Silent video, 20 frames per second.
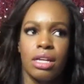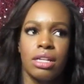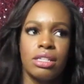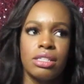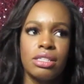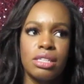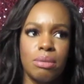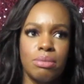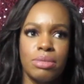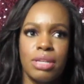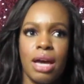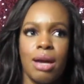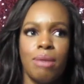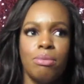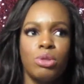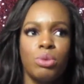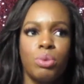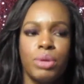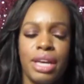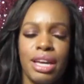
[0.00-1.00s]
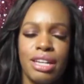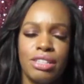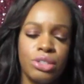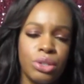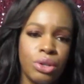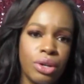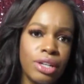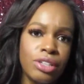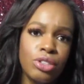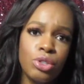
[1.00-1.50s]
Sometimes we
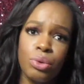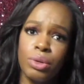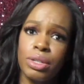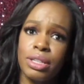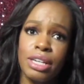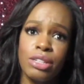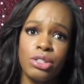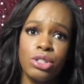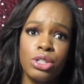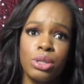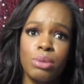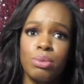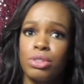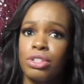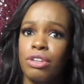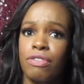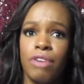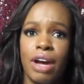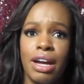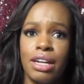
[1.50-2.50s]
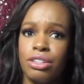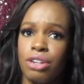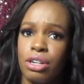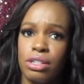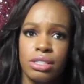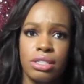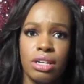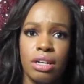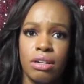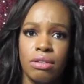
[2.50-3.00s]
enter into a relationship to find
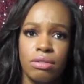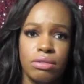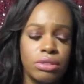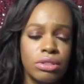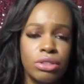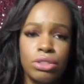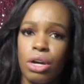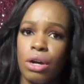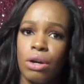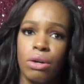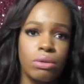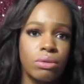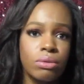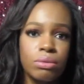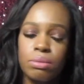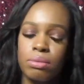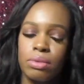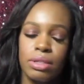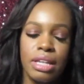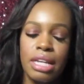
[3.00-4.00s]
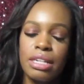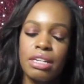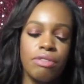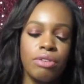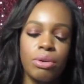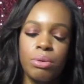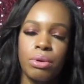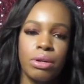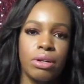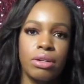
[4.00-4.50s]
ourselves. No, that
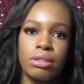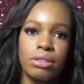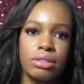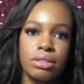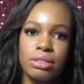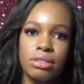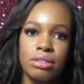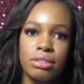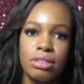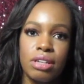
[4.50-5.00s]
never works.